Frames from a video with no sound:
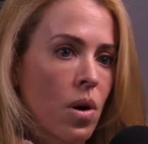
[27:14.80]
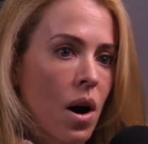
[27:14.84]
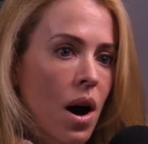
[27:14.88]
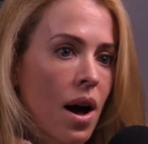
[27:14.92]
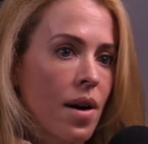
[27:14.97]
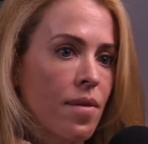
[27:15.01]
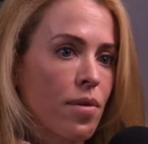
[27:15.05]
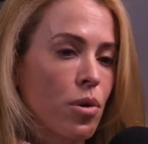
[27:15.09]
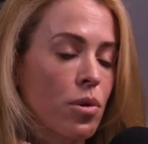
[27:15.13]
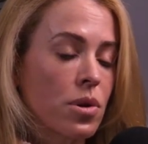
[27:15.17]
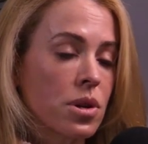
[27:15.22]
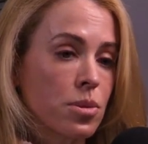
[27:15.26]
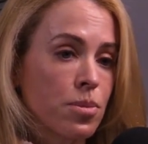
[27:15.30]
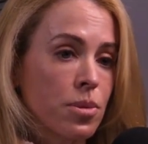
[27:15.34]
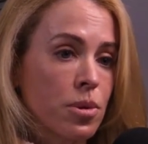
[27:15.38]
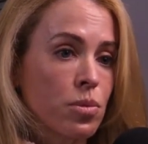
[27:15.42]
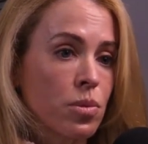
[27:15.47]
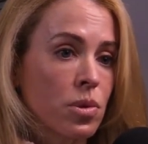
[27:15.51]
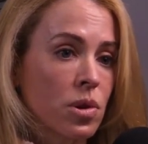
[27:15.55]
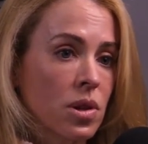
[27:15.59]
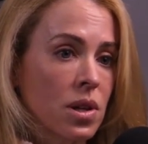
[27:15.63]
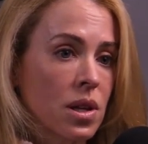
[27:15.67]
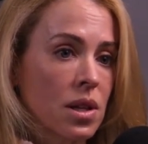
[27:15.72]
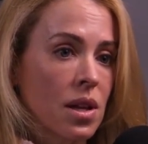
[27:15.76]
I've always been
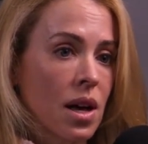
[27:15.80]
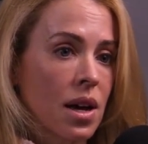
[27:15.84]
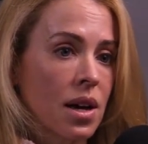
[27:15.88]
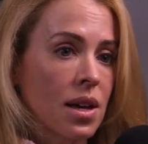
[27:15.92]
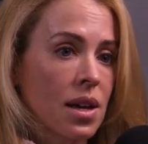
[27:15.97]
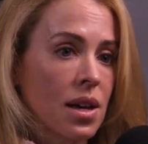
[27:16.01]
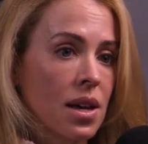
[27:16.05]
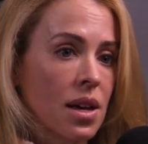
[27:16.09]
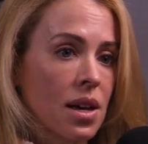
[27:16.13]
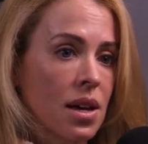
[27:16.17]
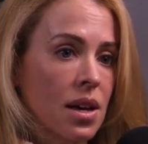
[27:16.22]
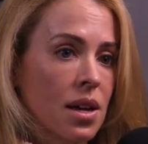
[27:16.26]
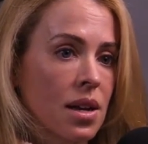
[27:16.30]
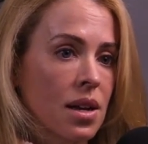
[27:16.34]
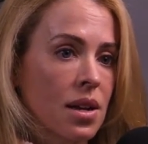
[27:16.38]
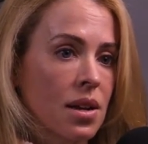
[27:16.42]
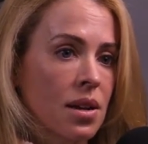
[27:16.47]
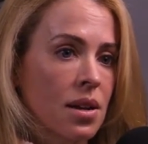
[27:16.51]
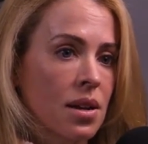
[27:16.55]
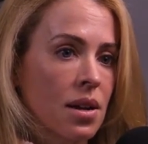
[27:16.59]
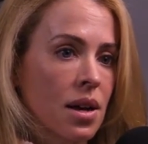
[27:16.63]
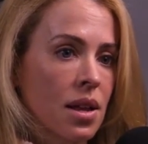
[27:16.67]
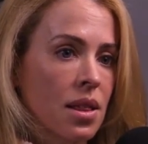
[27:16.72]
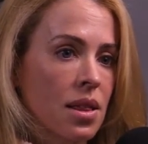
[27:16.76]
really lucky,
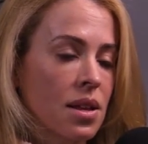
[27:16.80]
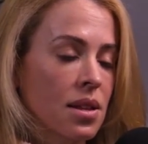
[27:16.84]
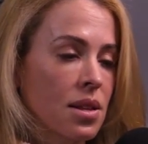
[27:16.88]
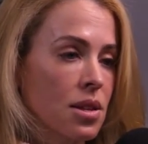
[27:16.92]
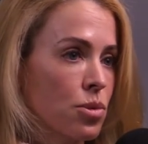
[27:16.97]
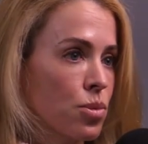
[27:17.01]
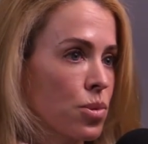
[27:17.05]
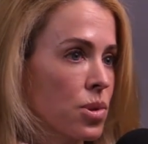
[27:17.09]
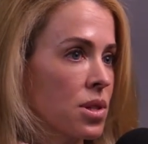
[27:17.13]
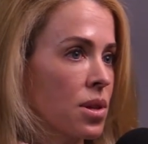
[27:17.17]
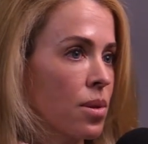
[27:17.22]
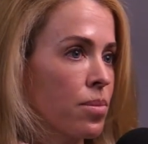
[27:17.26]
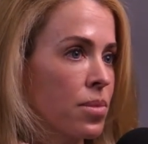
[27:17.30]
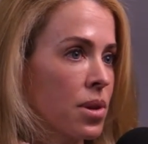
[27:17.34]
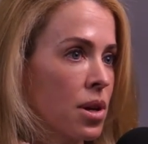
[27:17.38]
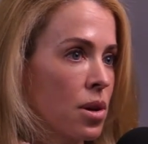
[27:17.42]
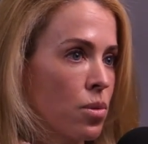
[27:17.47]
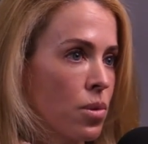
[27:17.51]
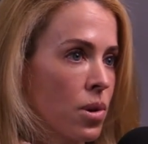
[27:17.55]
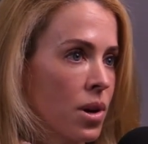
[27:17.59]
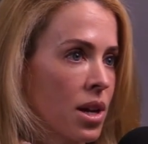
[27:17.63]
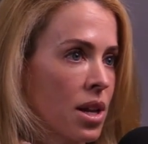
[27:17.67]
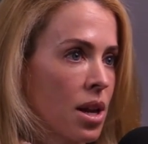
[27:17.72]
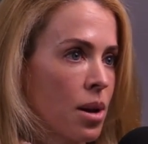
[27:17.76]
and I think this was something
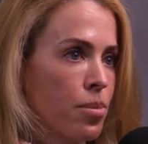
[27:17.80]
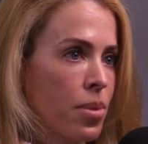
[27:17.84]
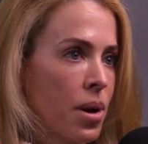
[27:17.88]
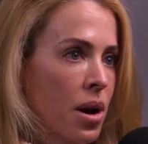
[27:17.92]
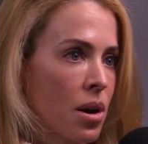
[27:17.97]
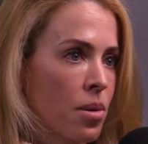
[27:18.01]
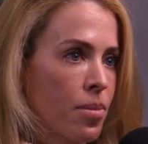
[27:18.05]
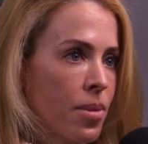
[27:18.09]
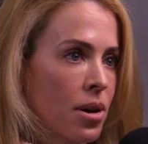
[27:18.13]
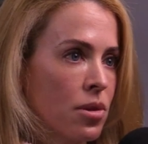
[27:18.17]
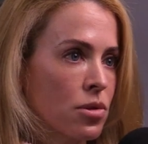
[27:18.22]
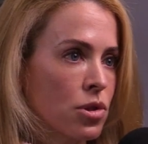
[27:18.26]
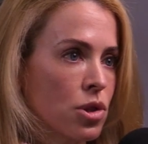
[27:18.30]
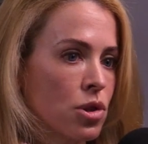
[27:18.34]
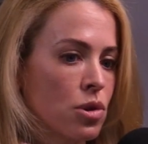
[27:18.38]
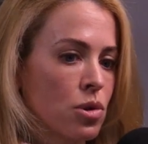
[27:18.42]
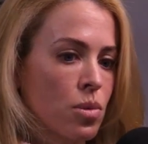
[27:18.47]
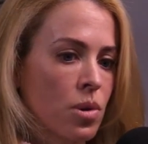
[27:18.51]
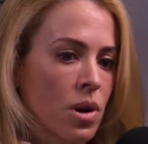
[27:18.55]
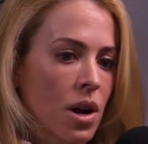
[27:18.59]
working at Paramount too,